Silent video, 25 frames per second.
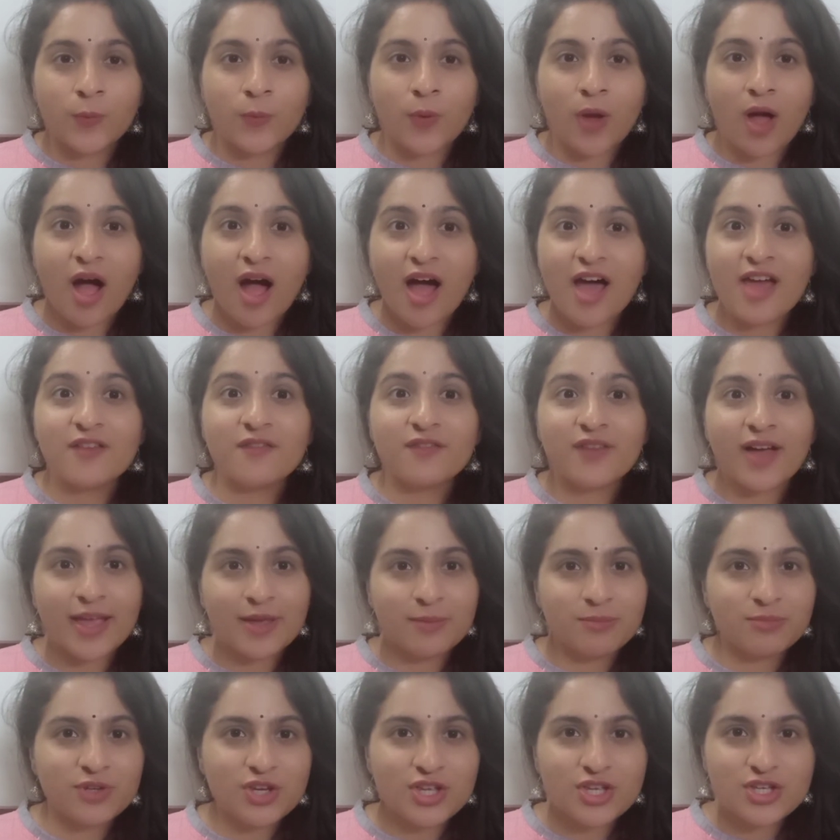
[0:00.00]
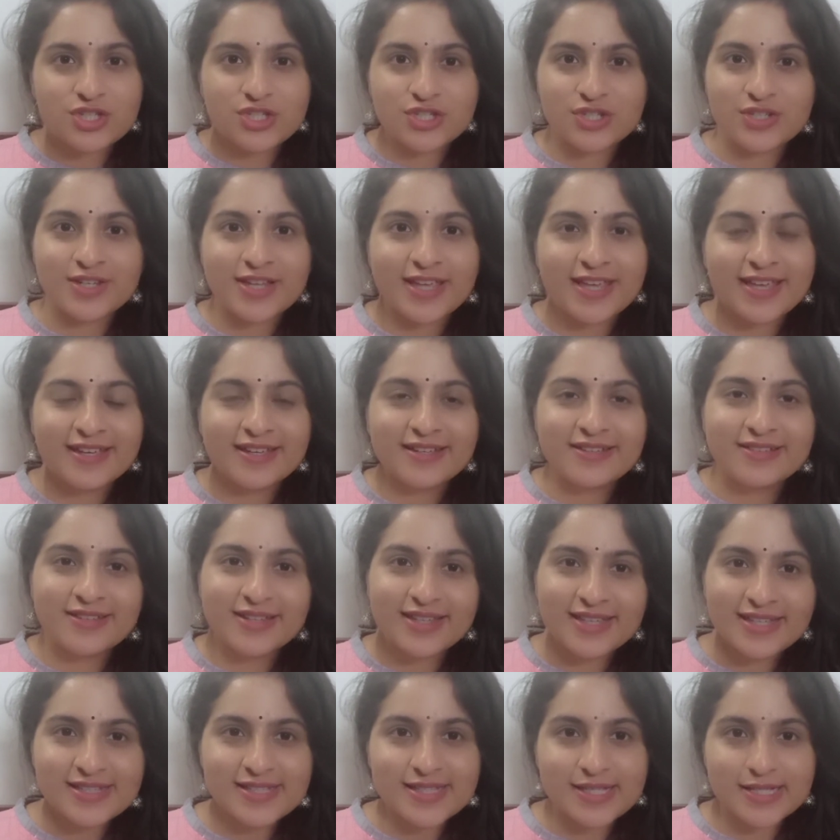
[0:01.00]
our vibration
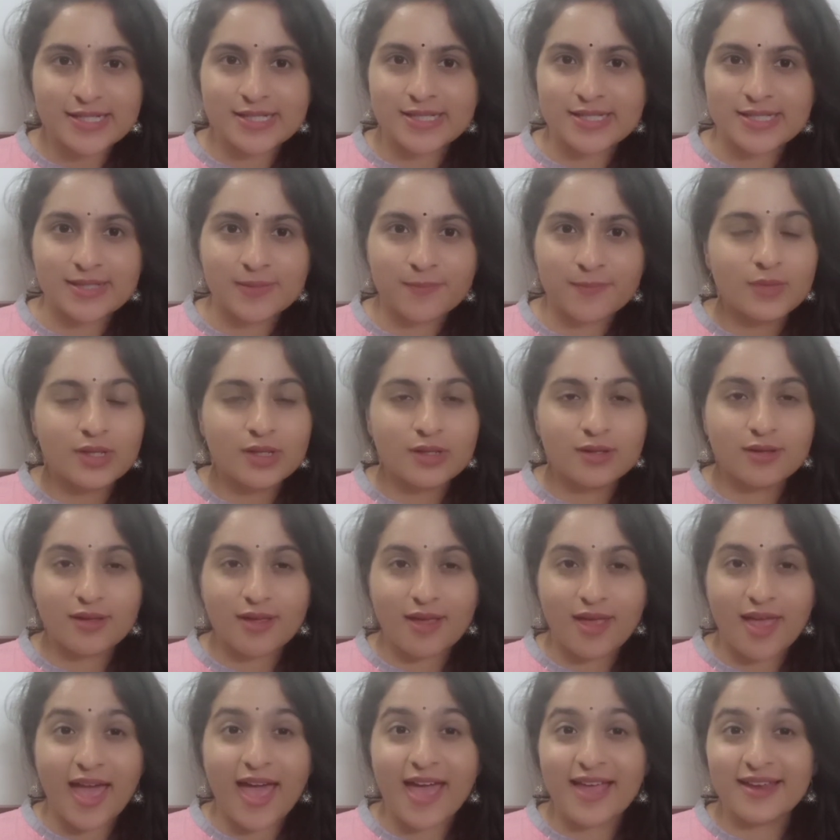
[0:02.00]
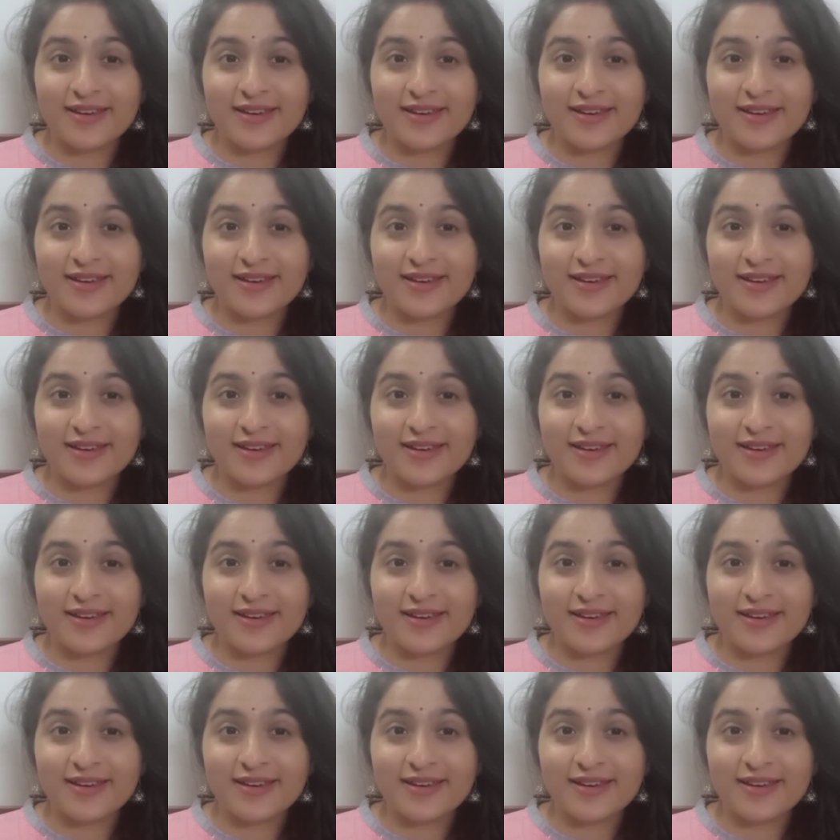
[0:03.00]
increases. And